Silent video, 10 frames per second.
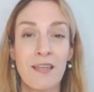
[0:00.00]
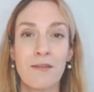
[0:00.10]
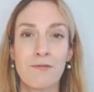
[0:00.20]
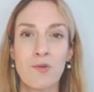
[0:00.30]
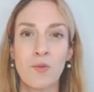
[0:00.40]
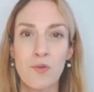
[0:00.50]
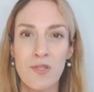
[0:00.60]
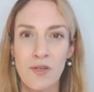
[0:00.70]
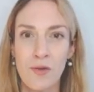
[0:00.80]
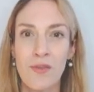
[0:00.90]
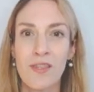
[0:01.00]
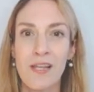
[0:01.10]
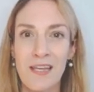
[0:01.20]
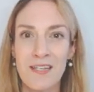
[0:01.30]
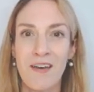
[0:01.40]
There was also the
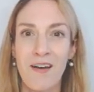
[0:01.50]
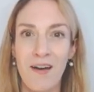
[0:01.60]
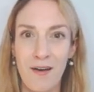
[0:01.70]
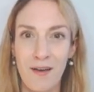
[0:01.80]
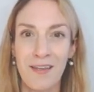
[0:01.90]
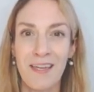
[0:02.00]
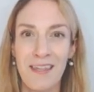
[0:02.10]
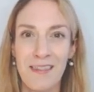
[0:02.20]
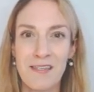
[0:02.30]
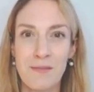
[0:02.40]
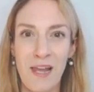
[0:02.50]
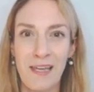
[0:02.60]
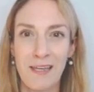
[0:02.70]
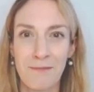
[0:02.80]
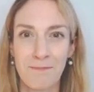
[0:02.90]
letter R in the spelling.